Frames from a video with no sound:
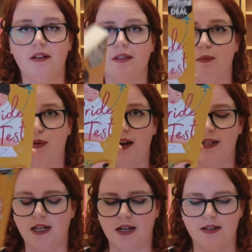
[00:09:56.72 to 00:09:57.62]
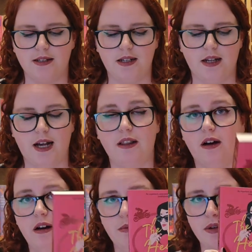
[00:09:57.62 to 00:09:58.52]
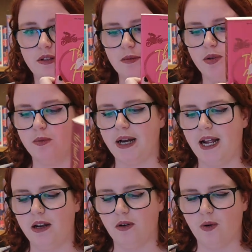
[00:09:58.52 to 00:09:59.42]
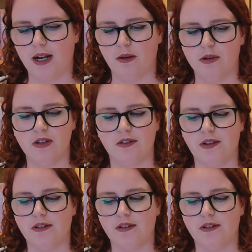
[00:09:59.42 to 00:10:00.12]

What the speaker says: The Bride Test and The Heart Principle by Helen Huang, which is a